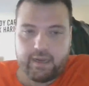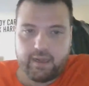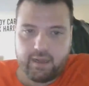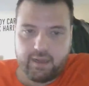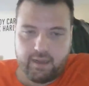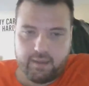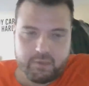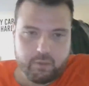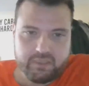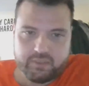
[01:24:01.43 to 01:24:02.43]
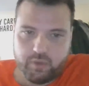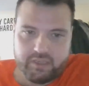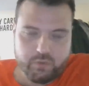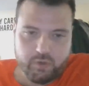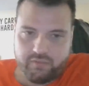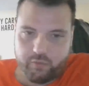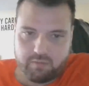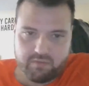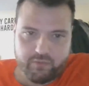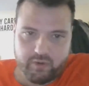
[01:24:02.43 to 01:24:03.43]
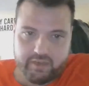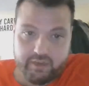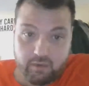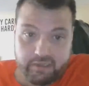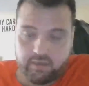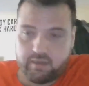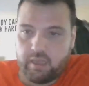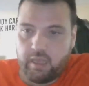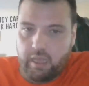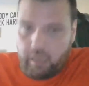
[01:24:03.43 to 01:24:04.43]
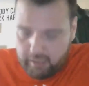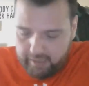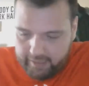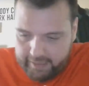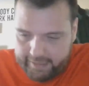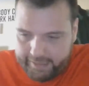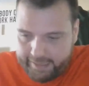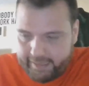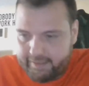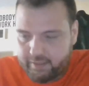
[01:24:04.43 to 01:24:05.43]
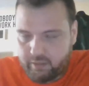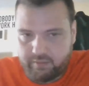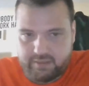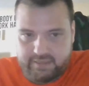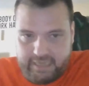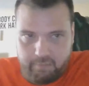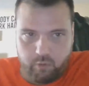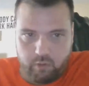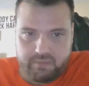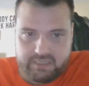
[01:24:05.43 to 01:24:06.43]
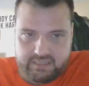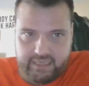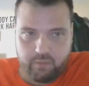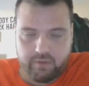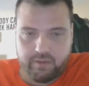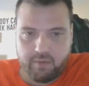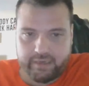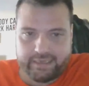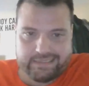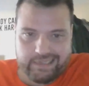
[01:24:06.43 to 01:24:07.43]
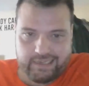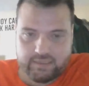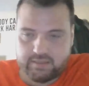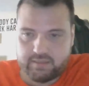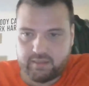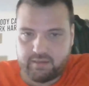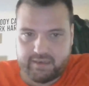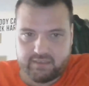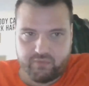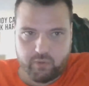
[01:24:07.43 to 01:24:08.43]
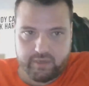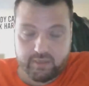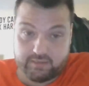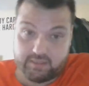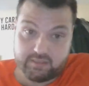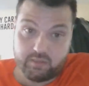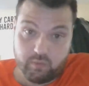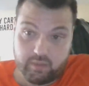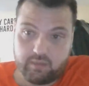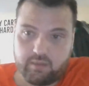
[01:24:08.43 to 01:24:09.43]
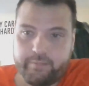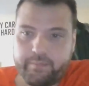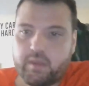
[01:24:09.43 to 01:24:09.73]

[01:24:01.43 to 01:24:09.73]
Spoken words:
It'll be 2024 before you know it. And the table will be set when the market tanks in the next 4 years, because it will.